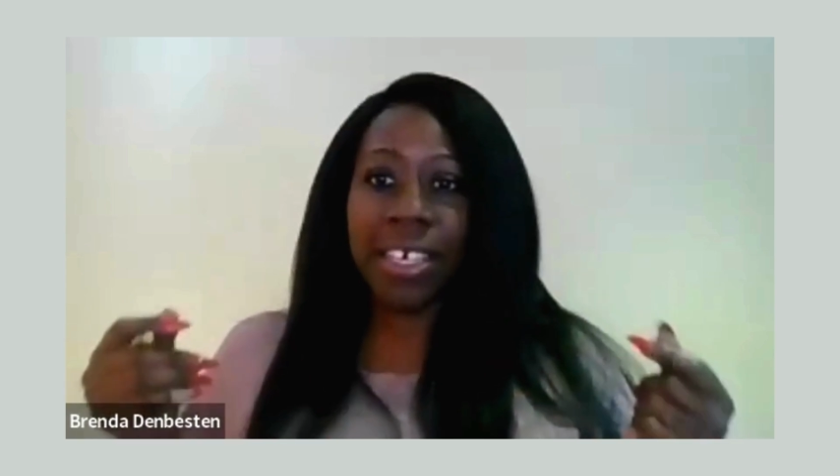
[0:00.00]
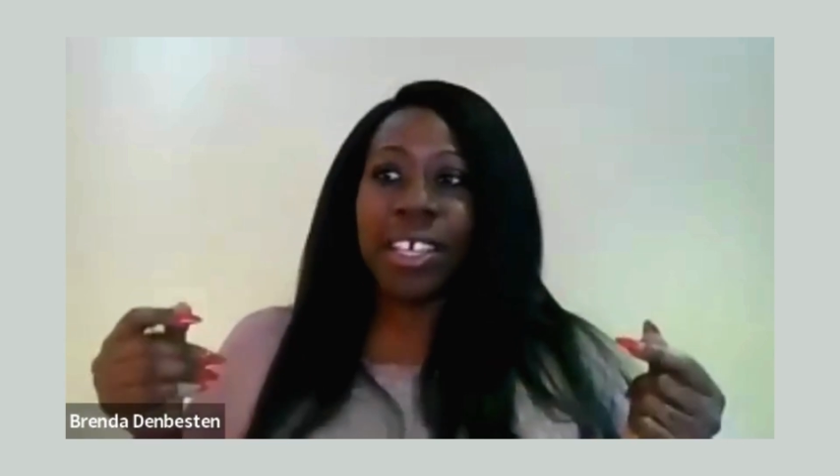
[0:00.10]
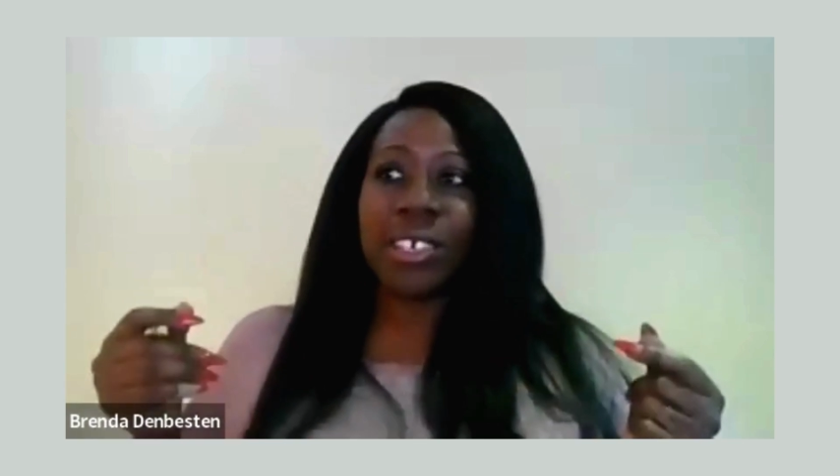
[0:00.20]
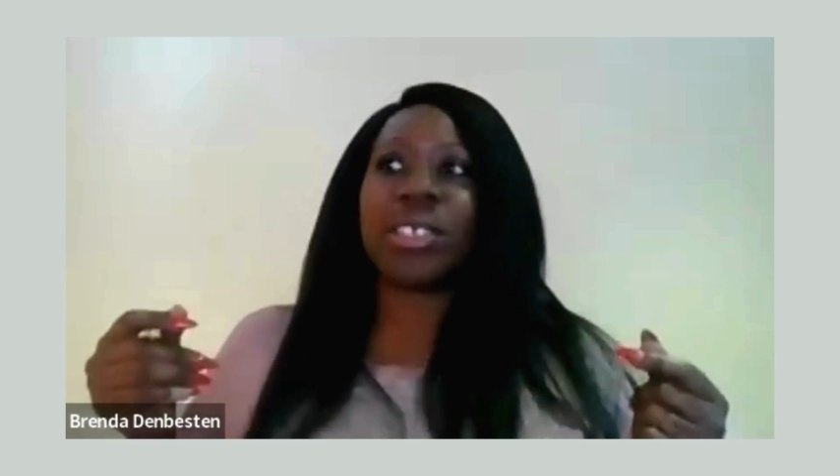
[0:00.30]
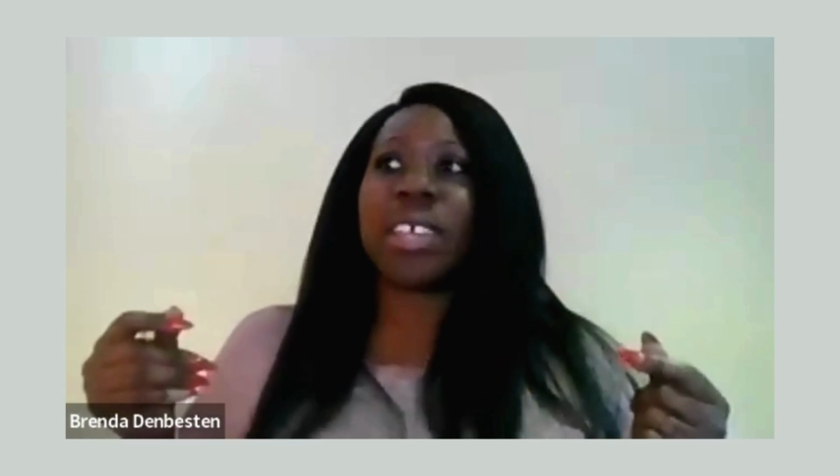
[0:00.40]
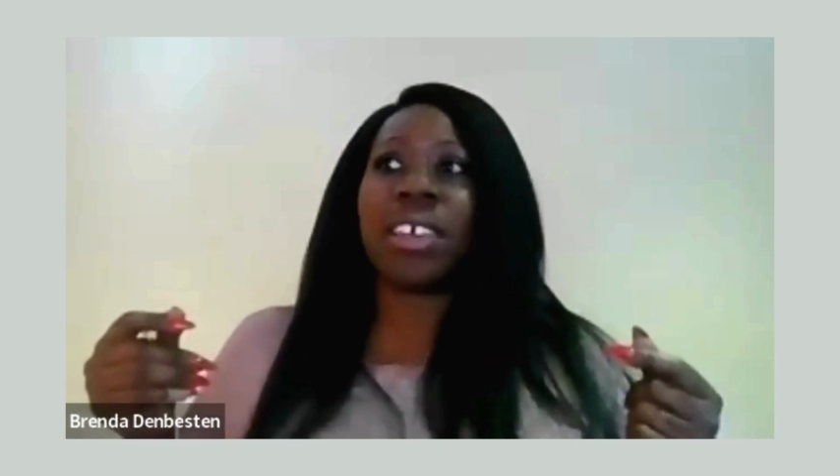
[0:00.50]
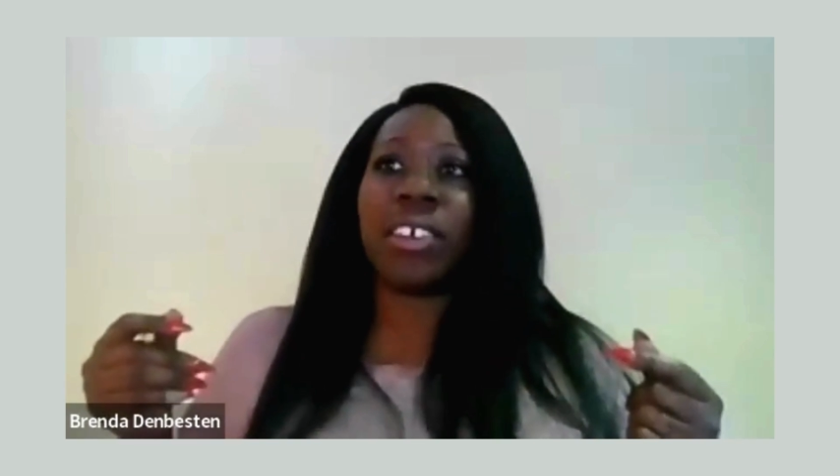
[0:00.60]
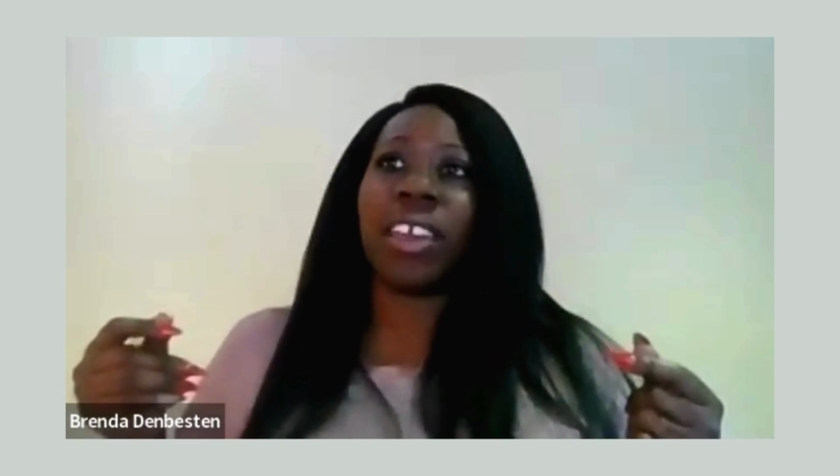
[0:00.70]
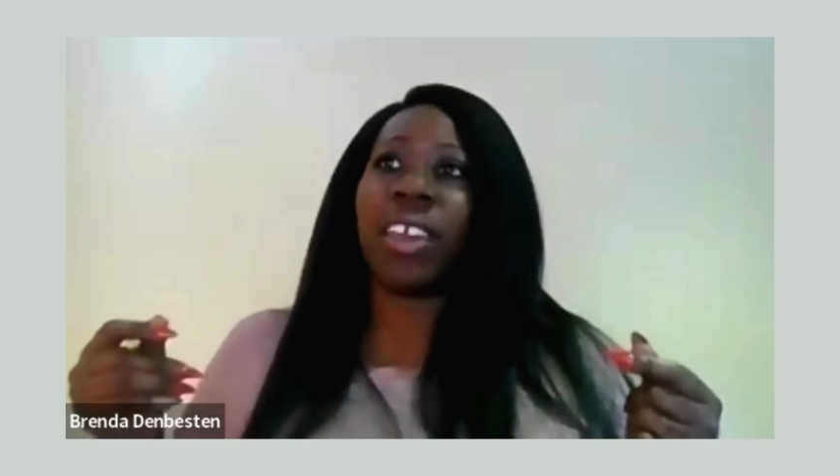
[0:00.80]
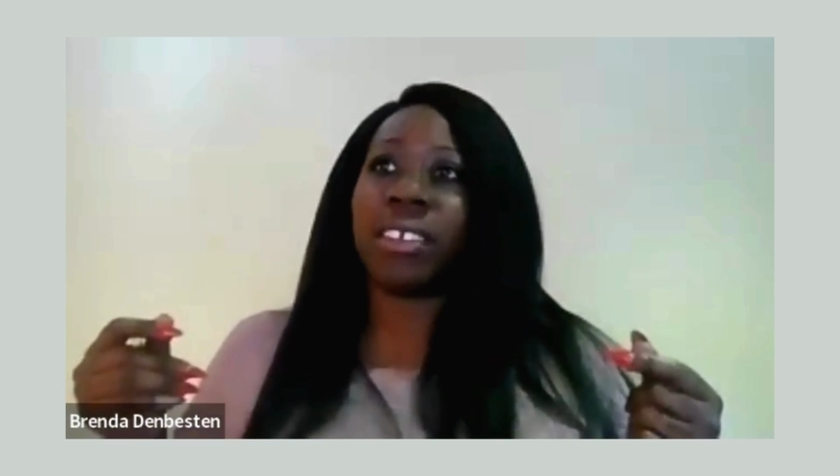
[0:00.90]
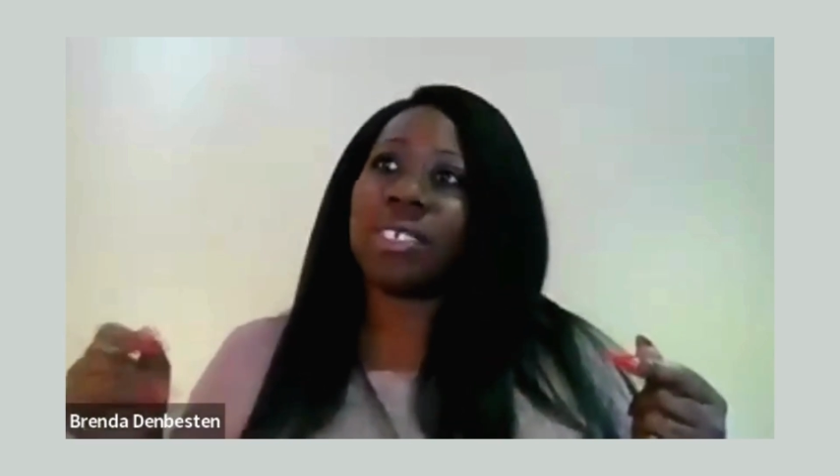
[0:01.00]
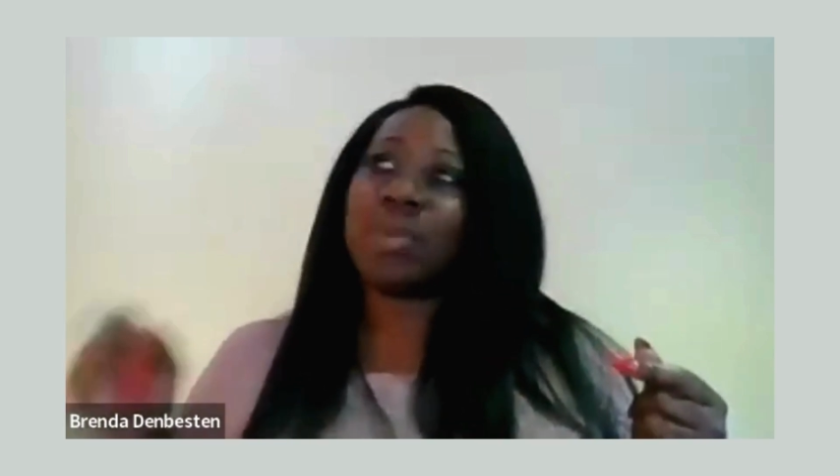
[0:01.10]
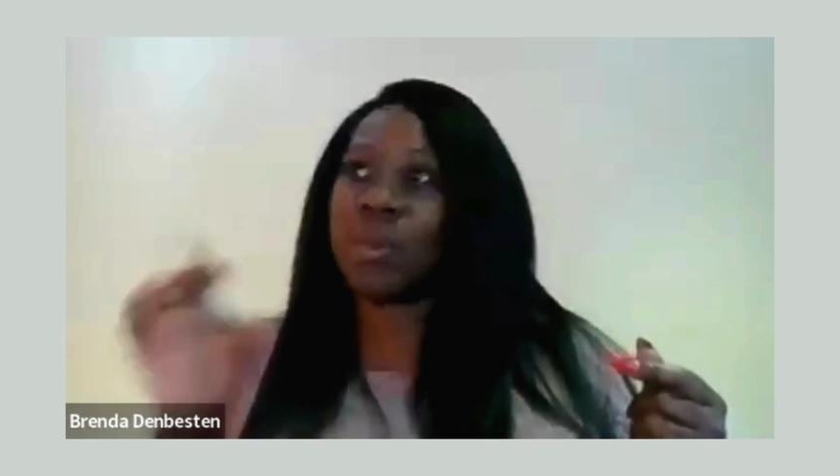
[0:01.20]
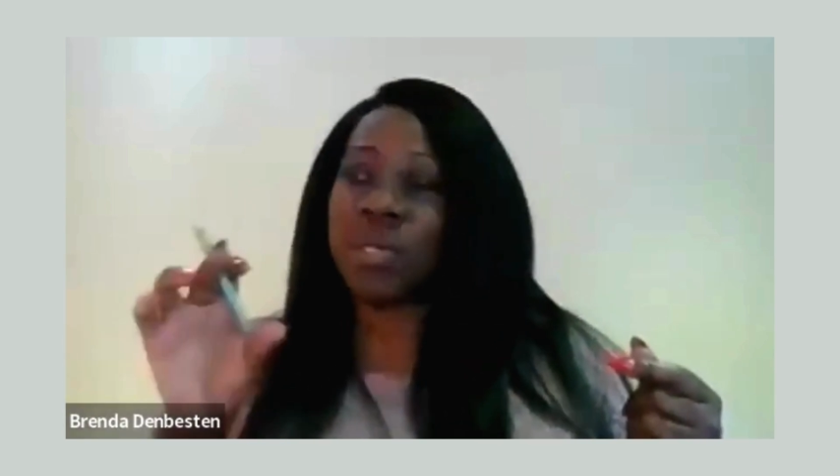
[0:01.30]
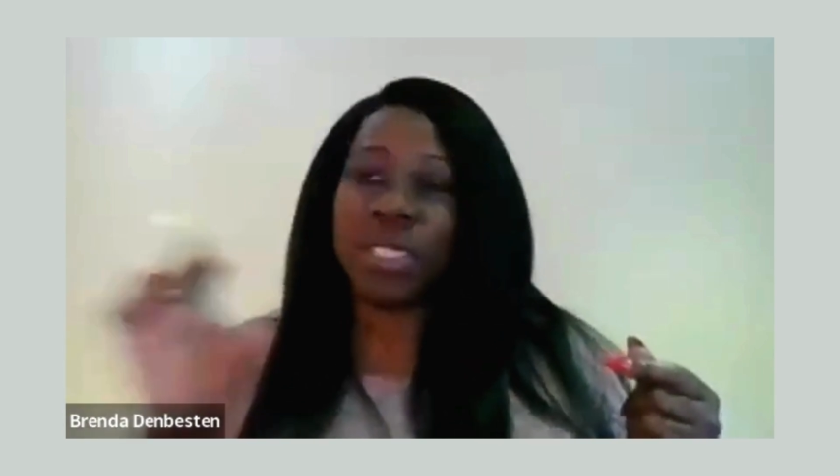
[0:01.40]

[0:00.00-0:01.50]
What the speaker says: to think, okay, just because